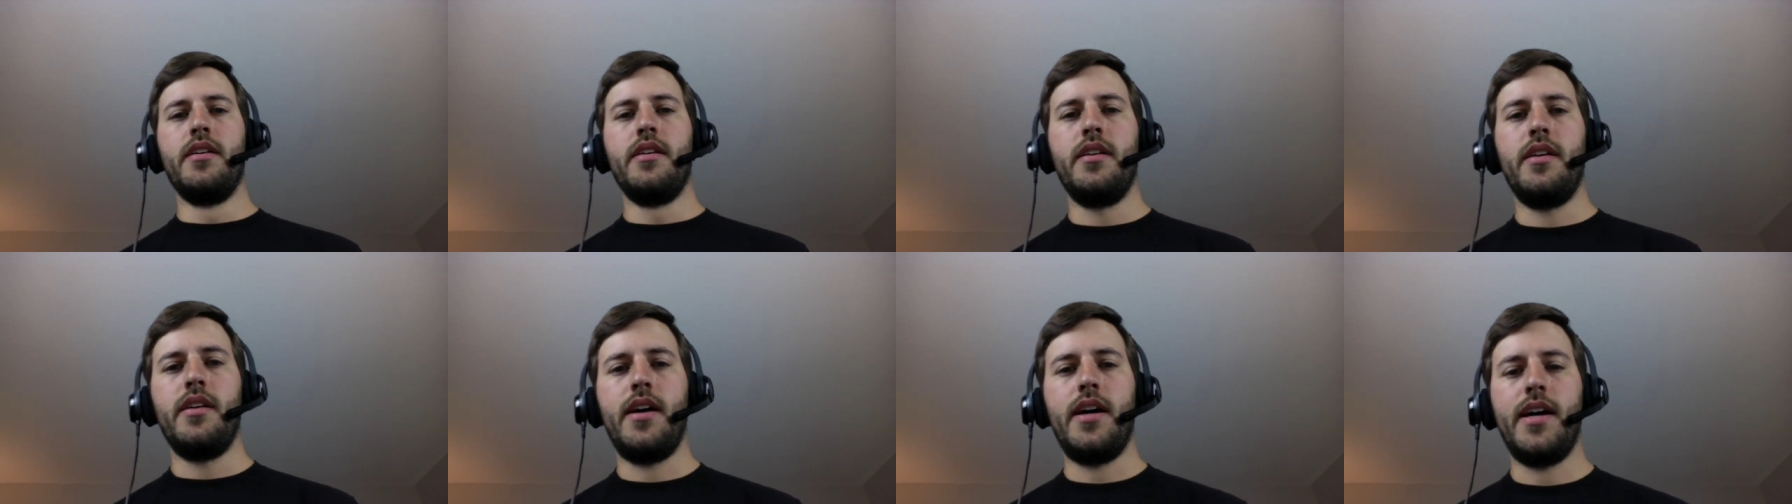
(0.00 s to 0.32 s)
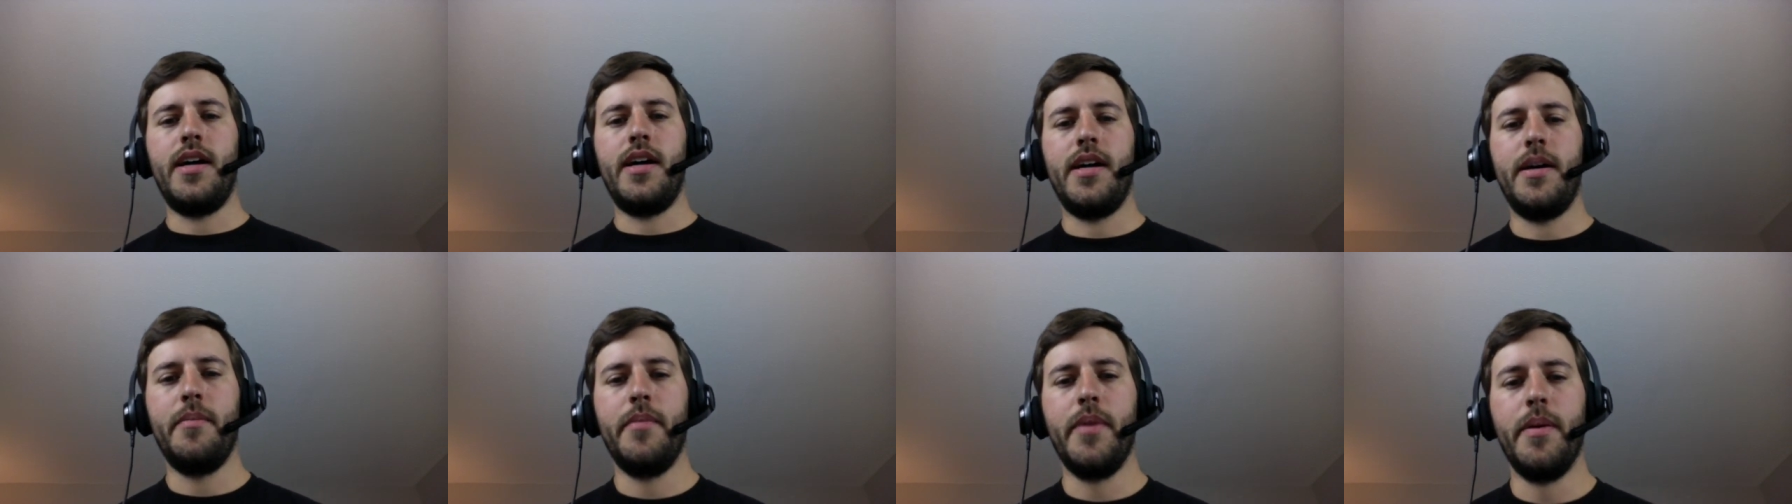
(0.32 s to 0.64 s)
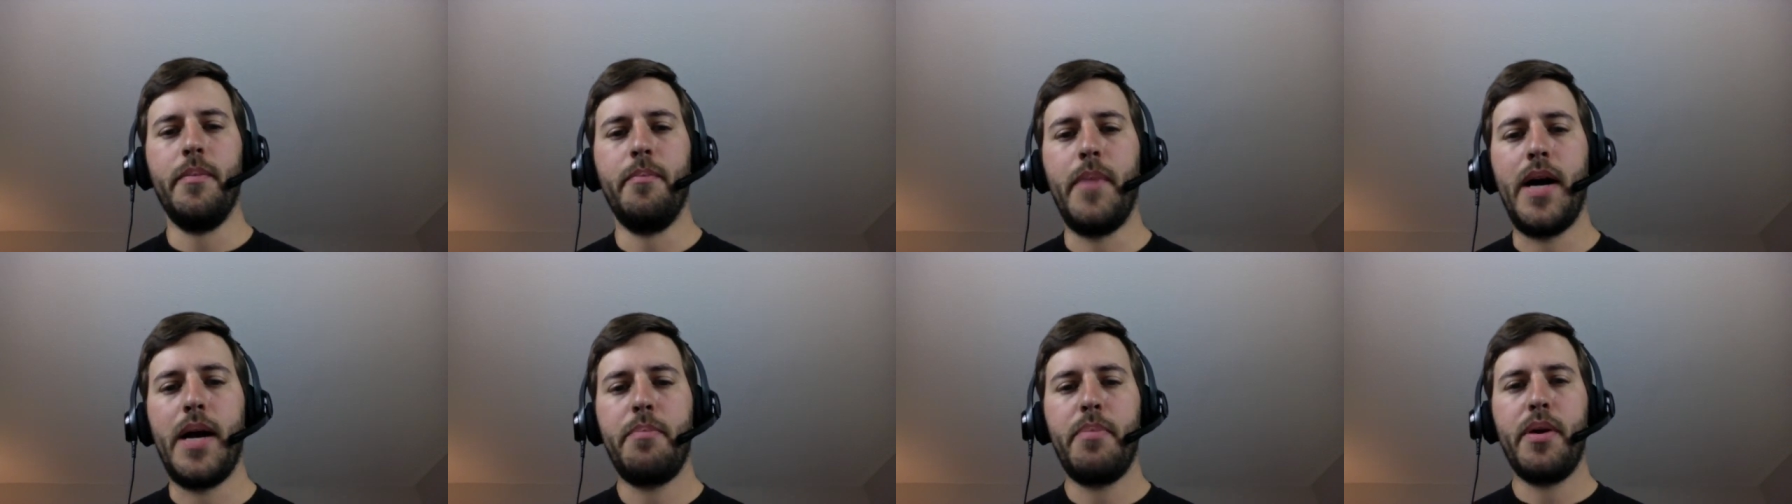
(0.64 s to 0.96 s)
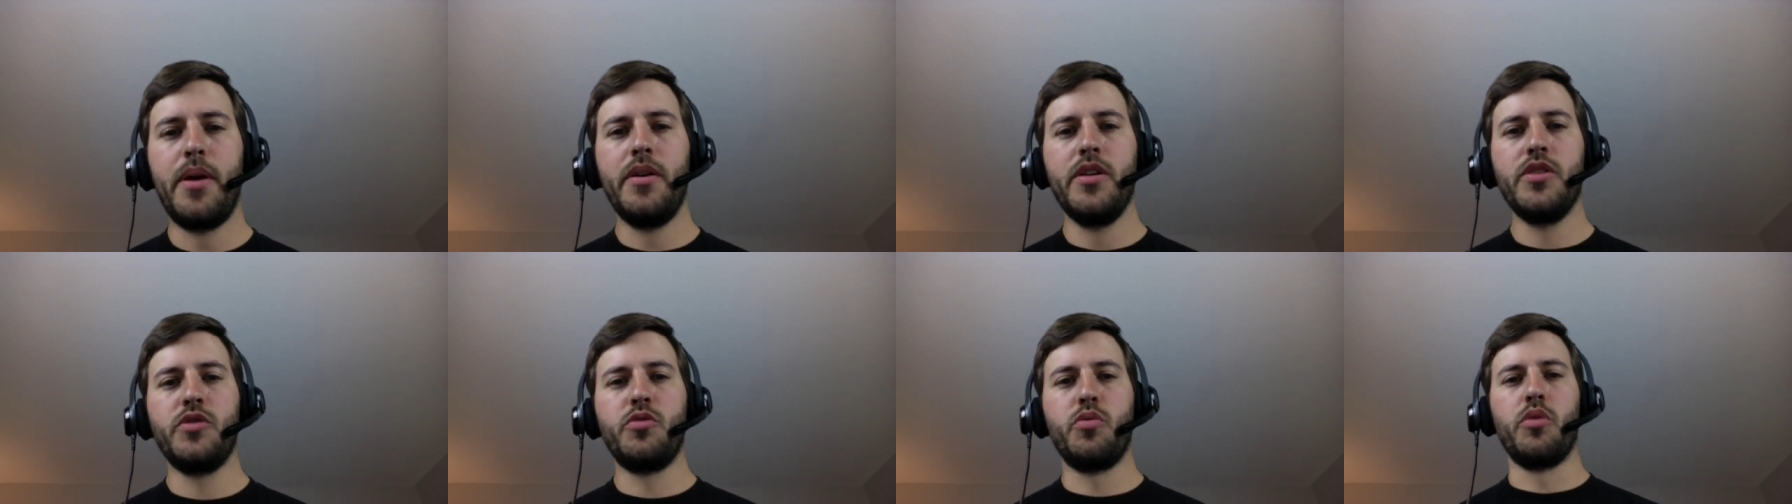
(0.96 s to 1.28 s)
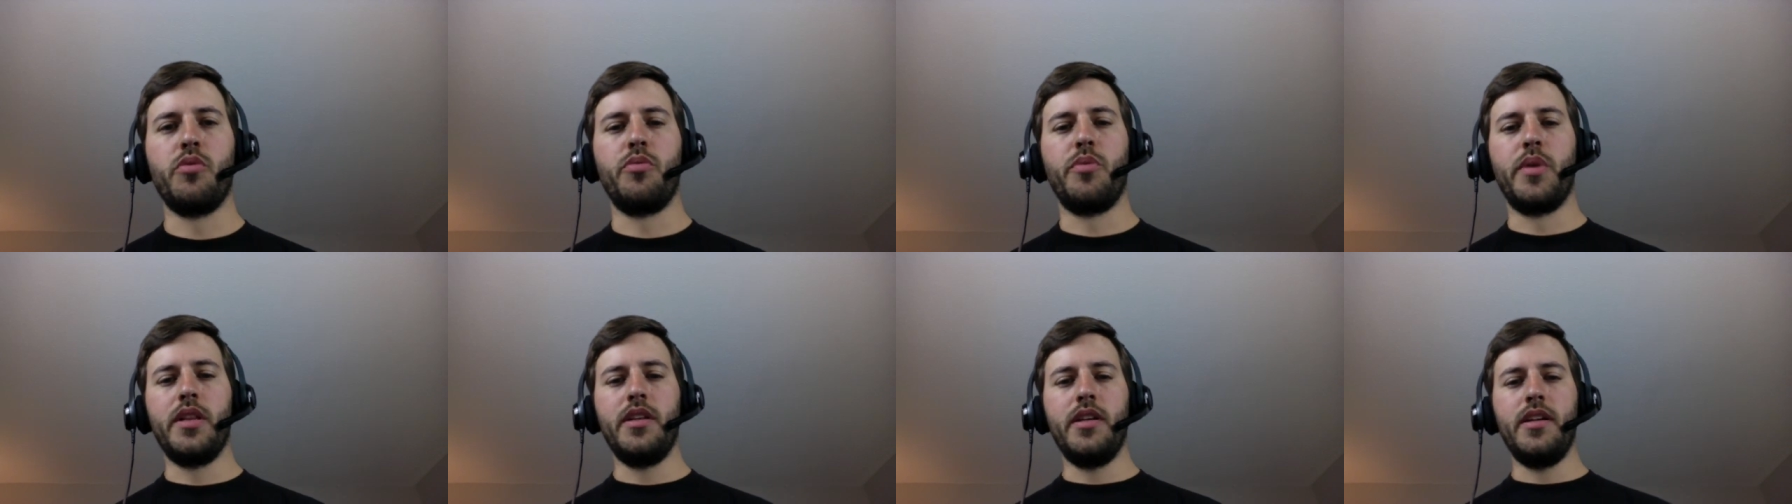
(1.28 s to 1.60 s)
um, my parents were
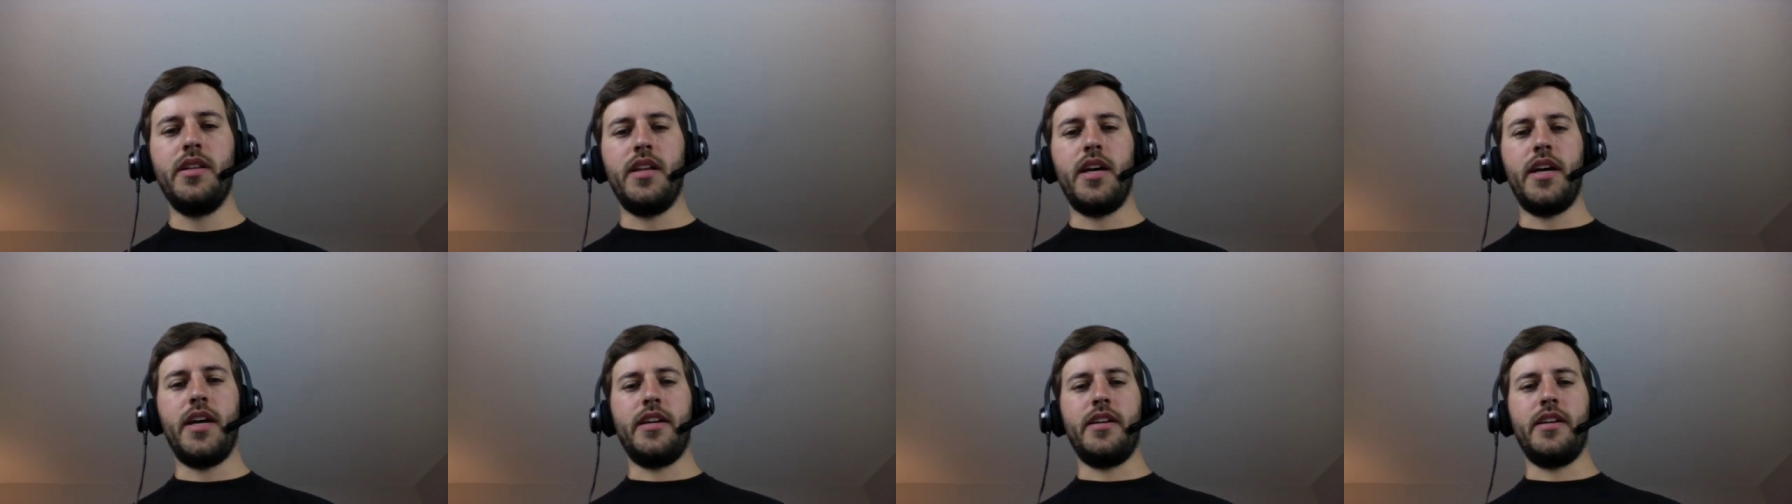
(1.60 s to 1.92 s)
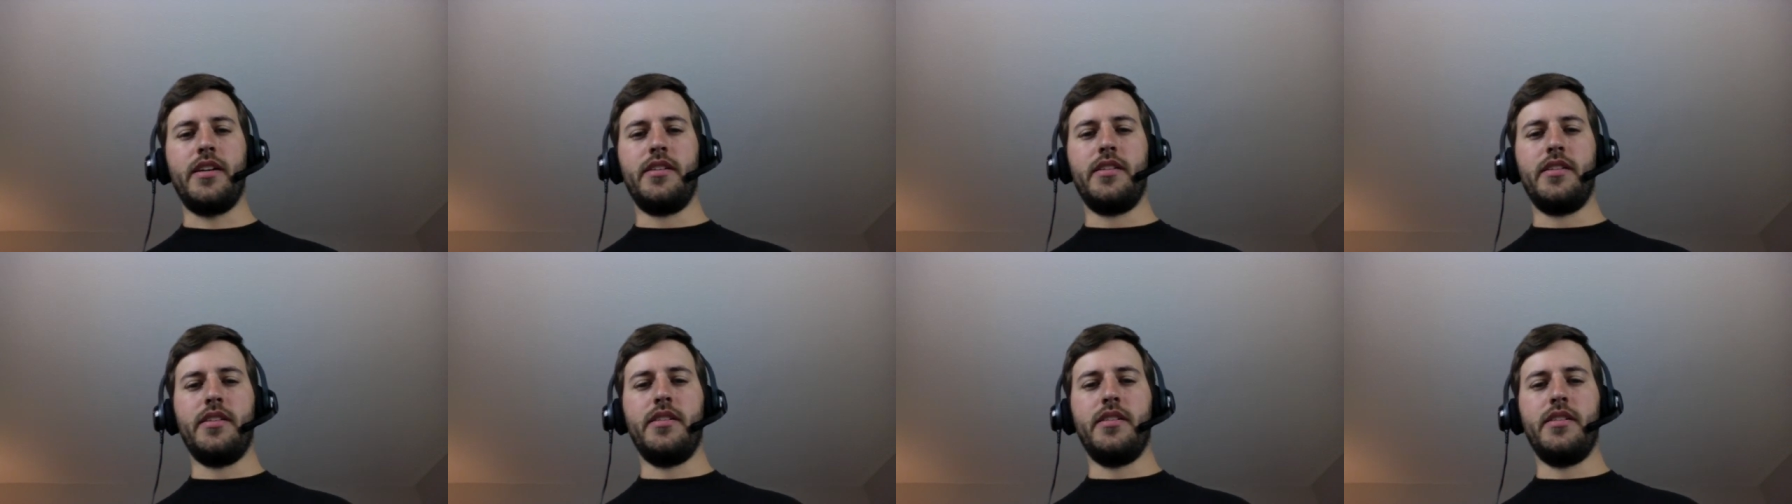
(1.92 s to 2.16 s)
really like